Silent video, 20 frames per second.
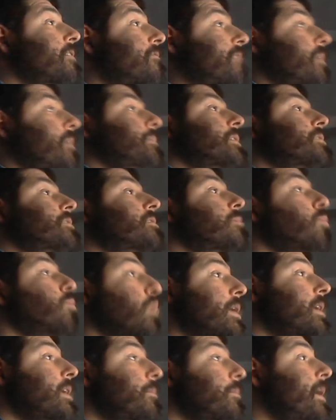Feminism
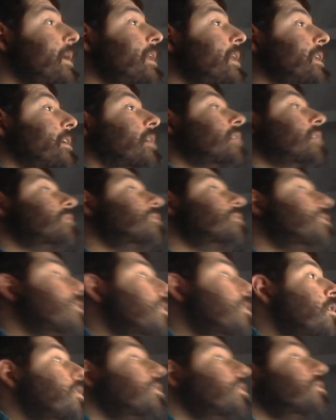Wikipedia.
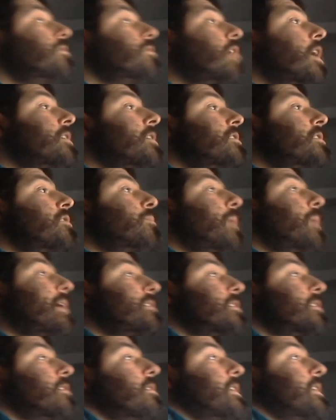Toxic
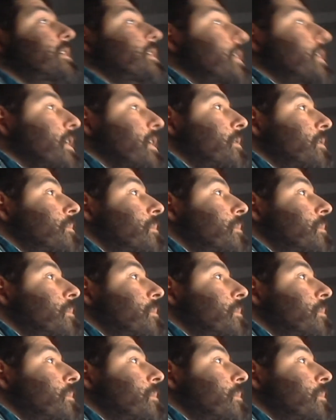masculinity